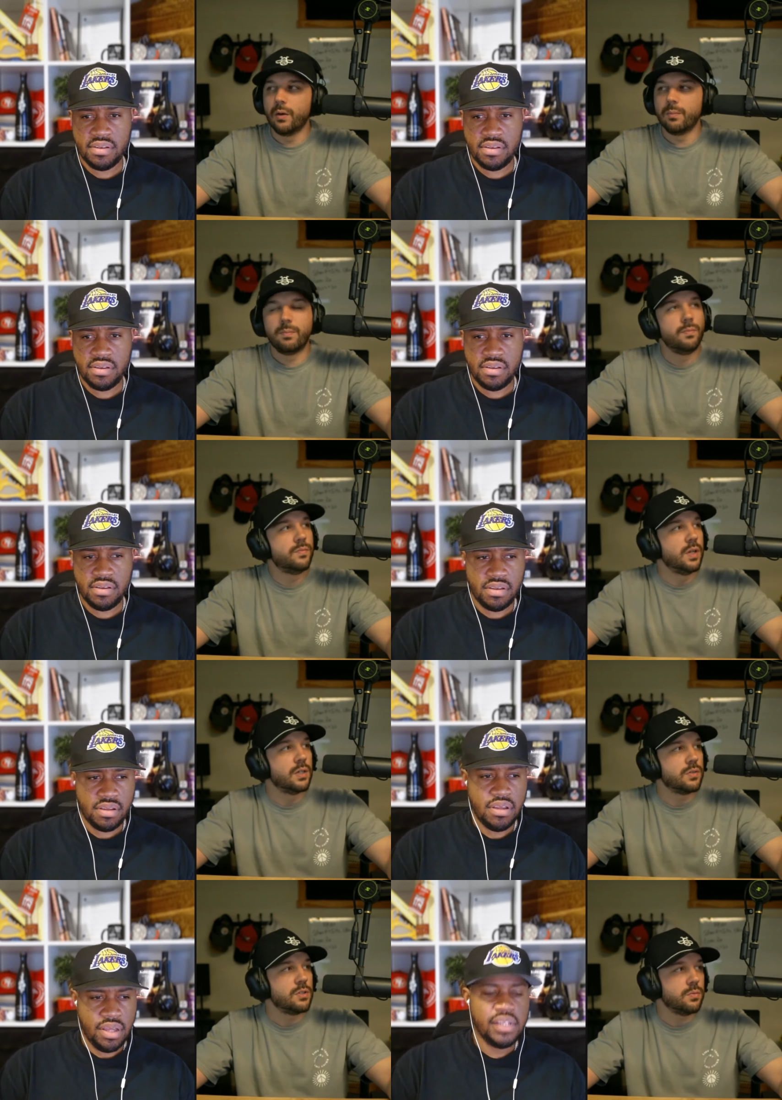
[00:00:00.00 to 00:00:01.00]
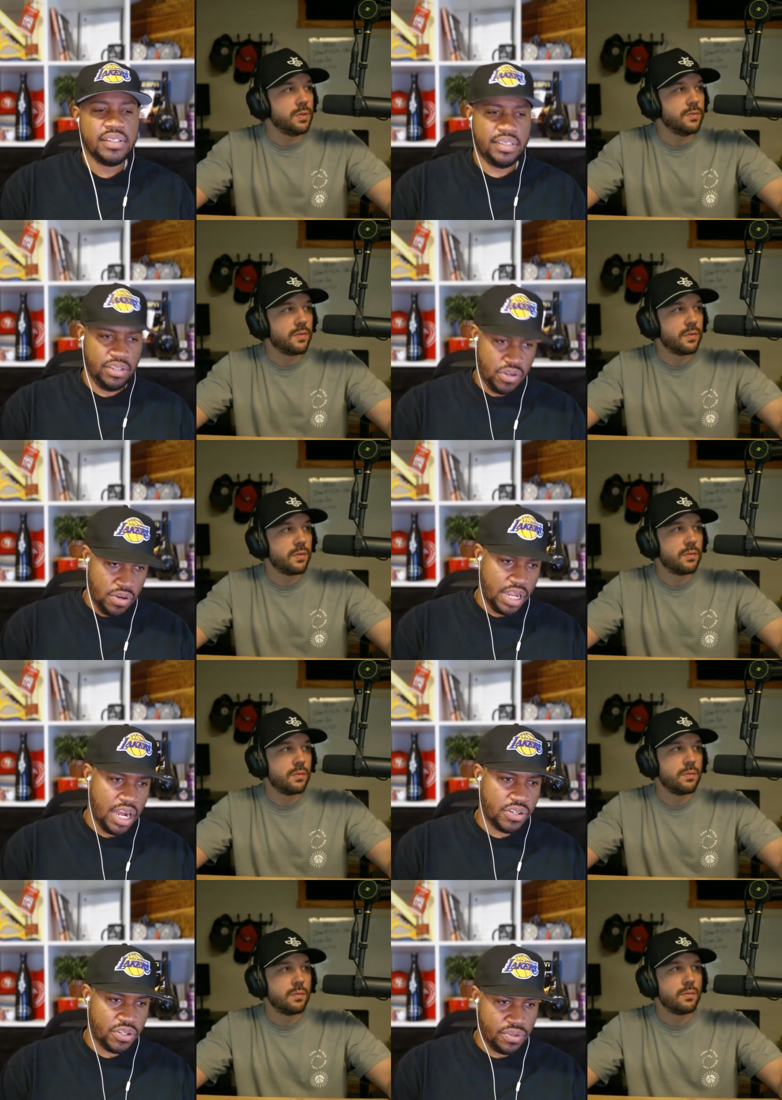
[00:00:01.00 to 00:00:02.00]
Speaker 1: D'Andre Swift.
Speaker 2: Still going
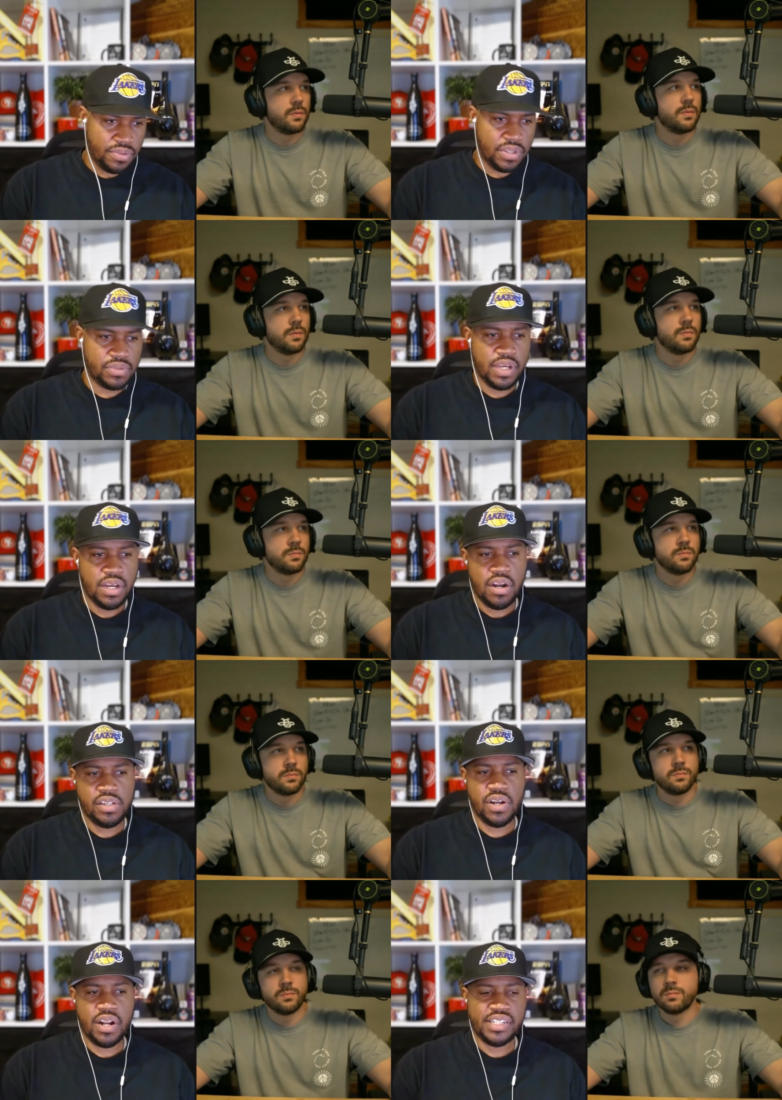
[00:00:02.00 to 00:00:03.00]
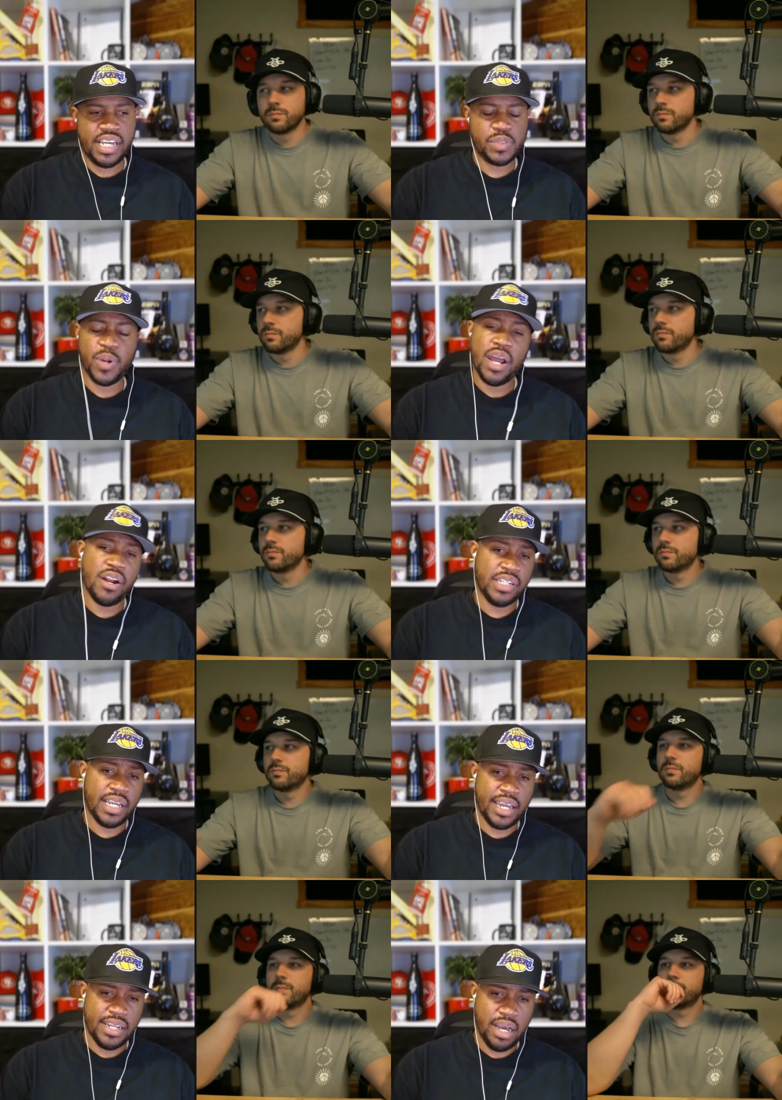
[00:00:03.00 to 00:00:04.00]
D'Andre Swift as well. Are you starting Chase Brown or
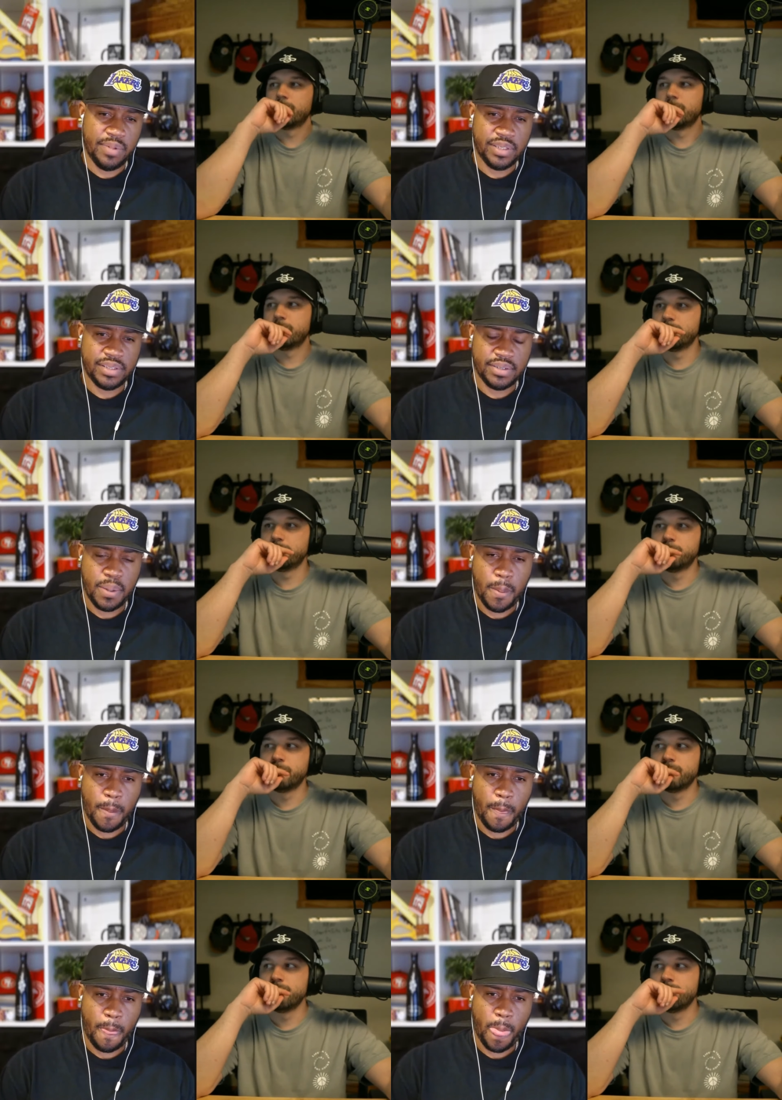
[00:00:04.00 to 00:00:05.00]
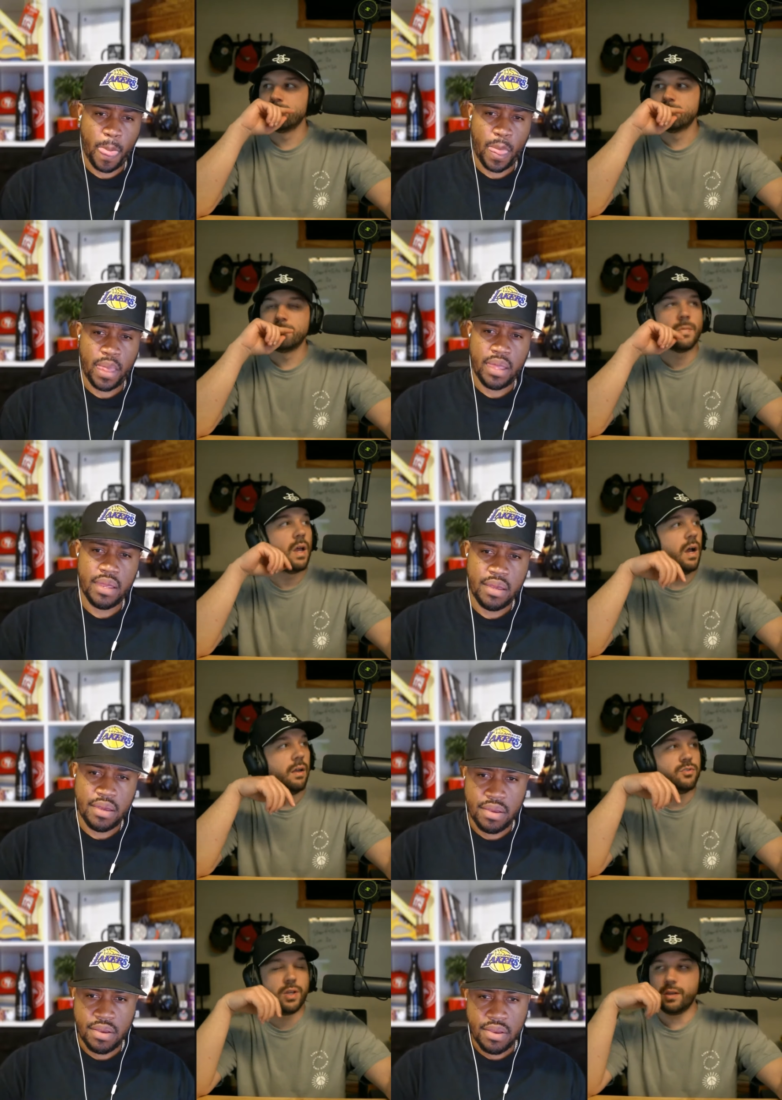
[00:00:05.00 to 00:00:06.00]
J.K. Dobbins?
Speaker 1: I have
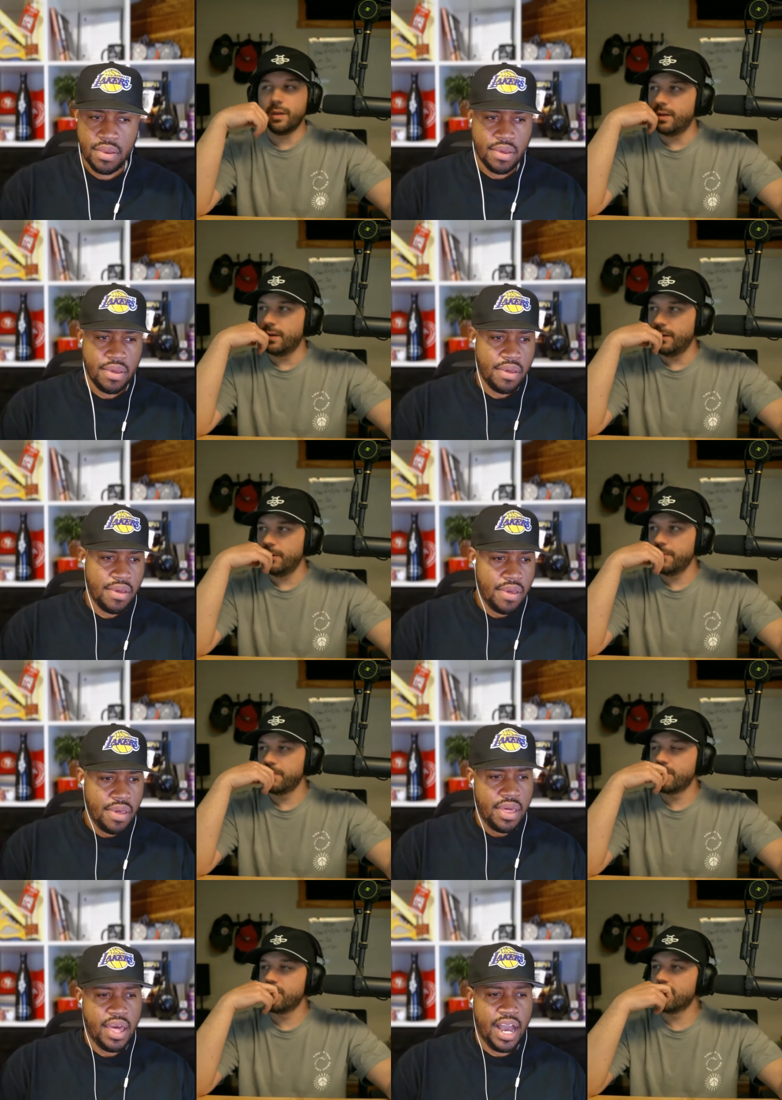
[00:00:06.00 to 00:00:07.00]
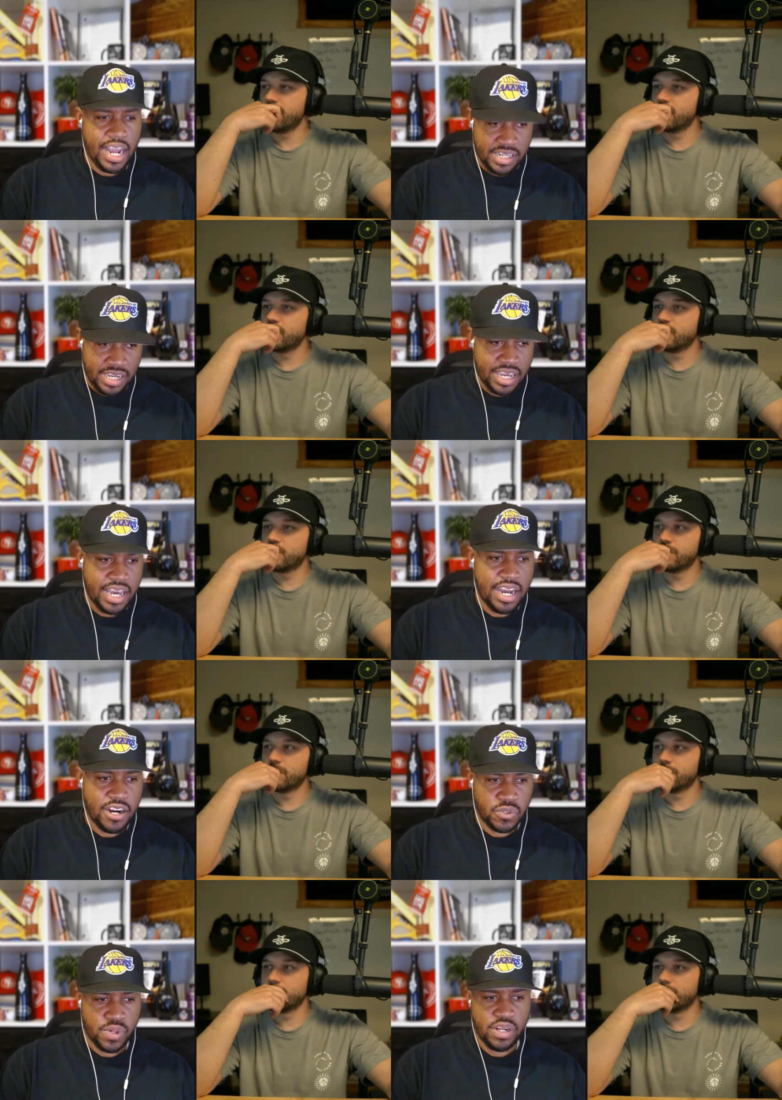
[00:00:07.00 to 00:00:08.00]
J.K. higher.
Speaker 2: I got J.K. higher
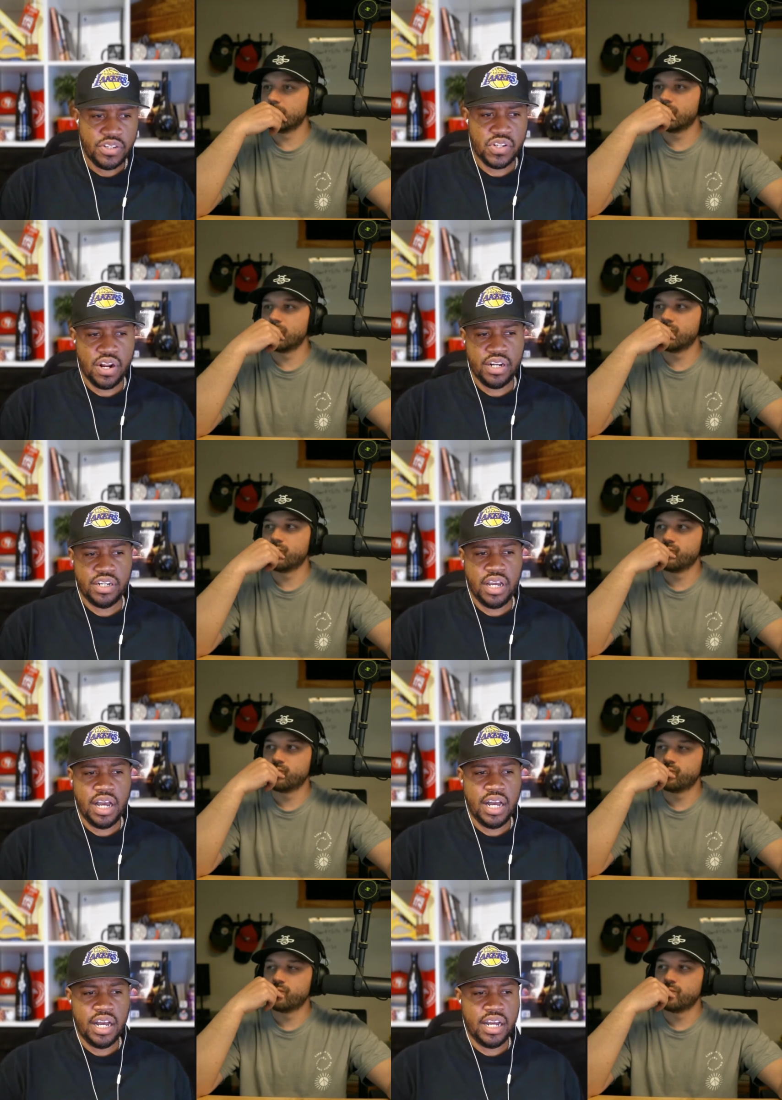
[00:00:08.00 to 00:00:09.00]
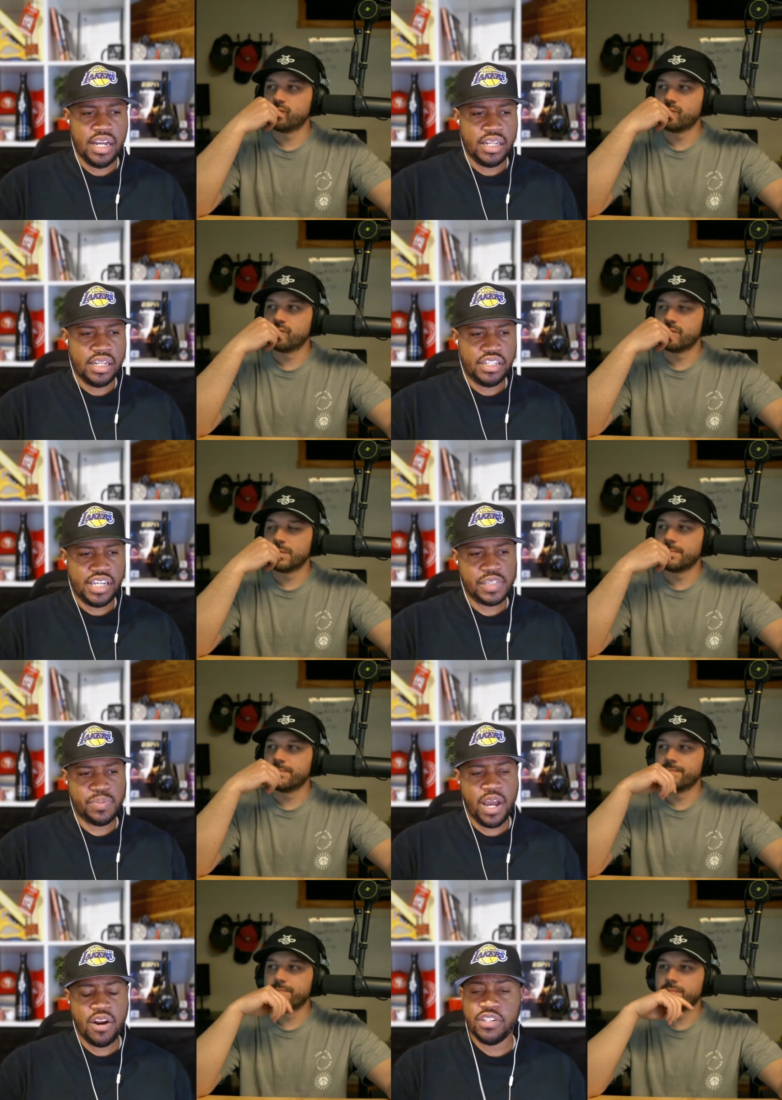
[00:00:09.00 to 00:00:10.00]
as well. Are you starting uh, Chase
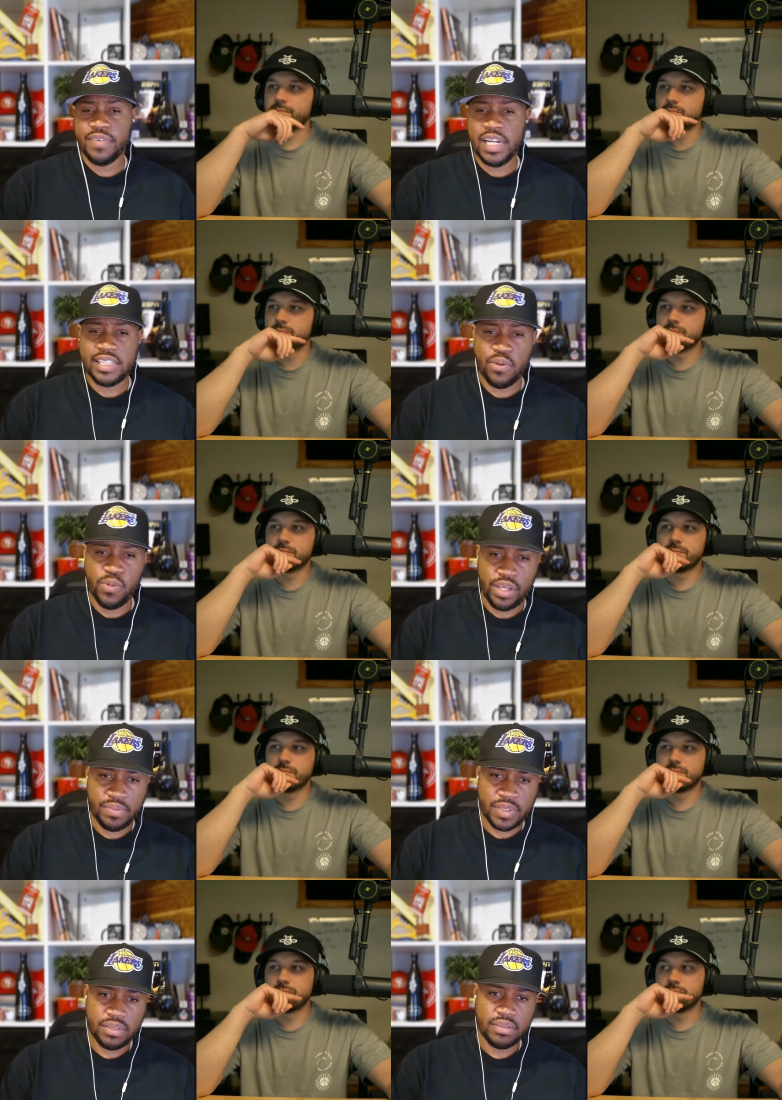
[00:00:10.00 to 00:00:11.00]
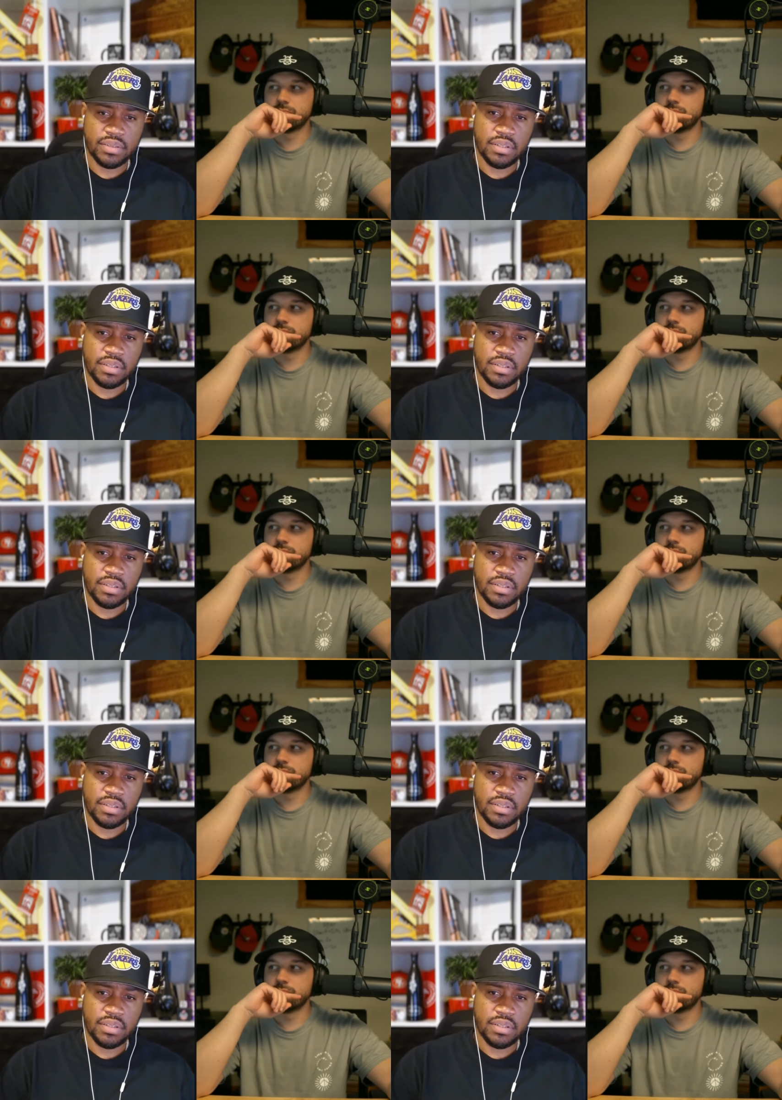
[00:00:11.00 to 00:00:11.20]
Brown or Javonte Williams?